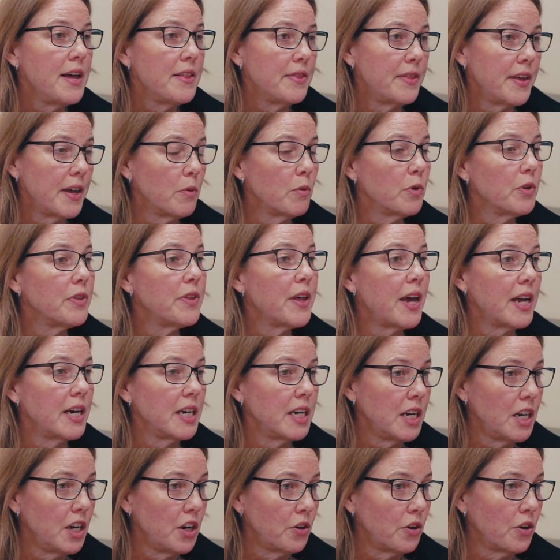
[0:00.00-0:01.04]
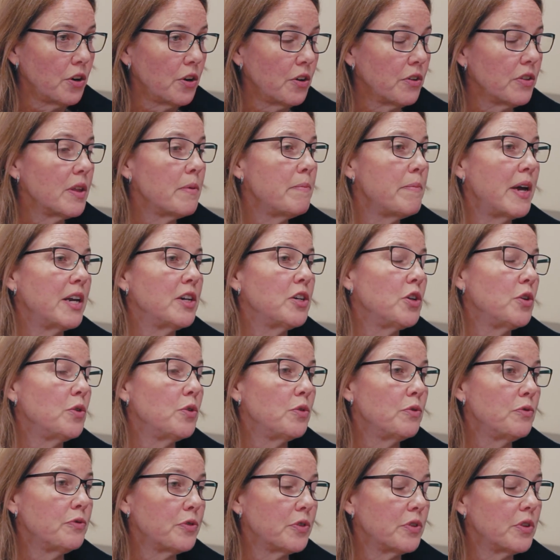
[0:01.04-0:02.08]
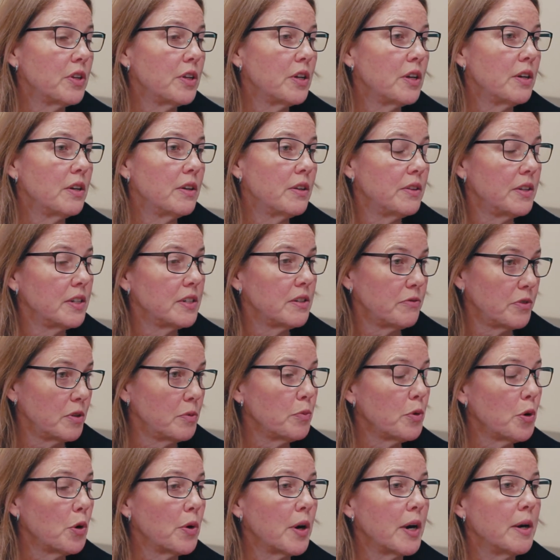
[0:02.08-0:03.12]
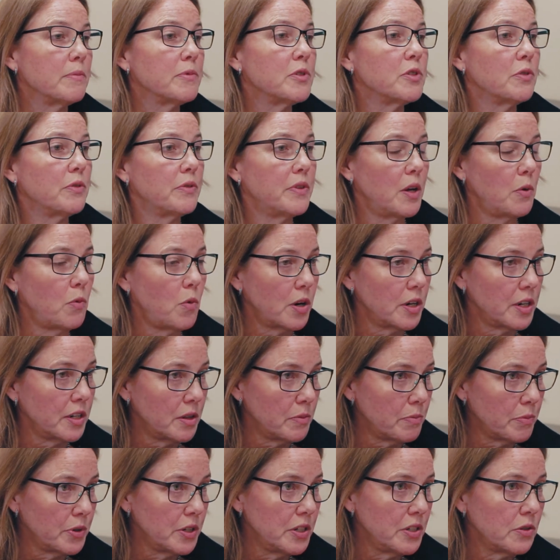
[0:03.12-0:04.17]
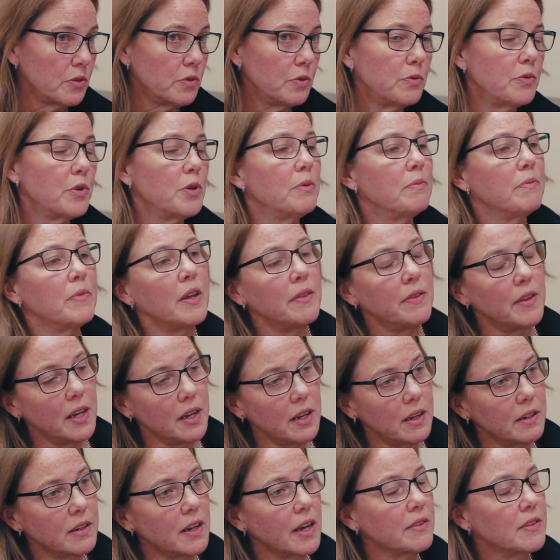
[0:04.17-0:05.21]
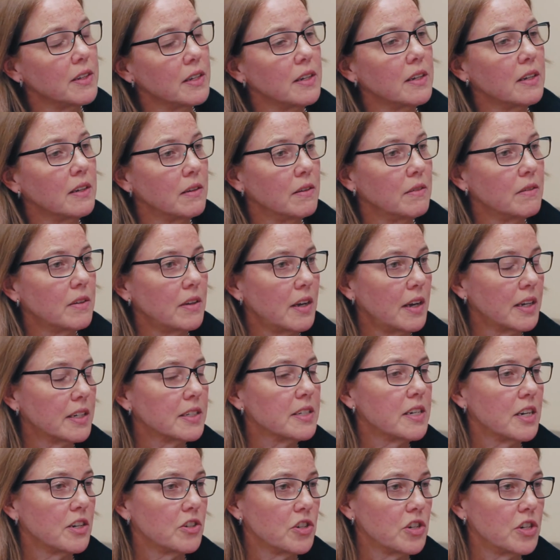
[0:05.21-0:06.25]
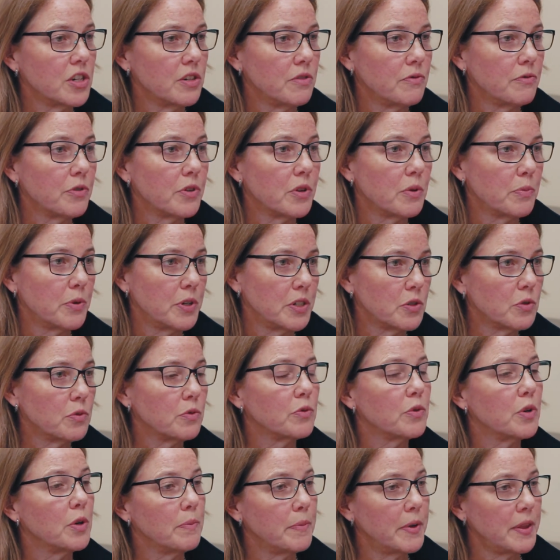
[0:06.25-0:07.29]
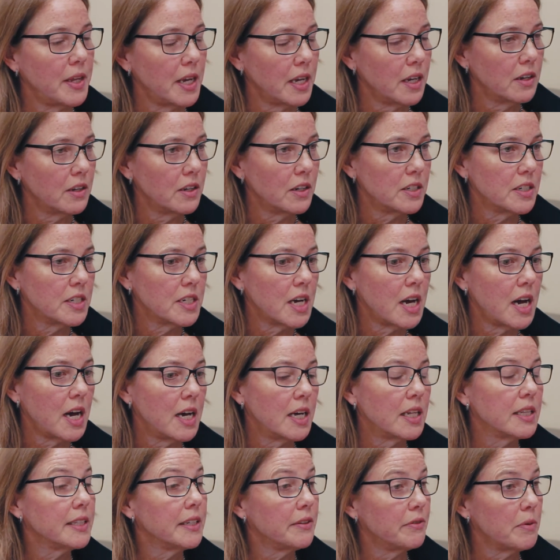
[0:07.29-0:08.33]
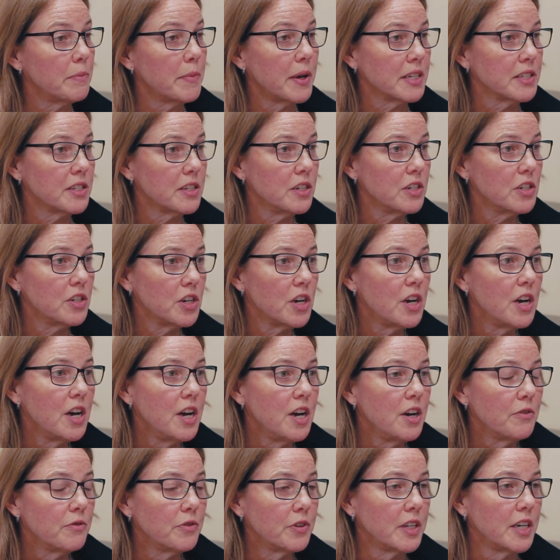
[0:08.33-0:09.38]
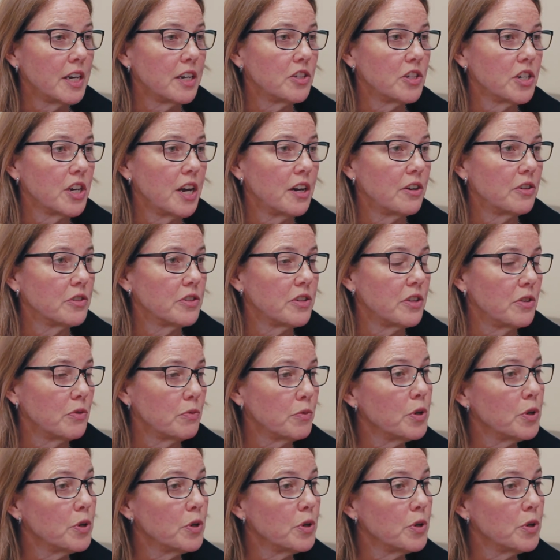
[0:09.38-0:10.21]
they will then hear the menu for the different programs. So if they wanted the preschool room, then they could get the extension for the preschool room, and they could leave a message for the educators in the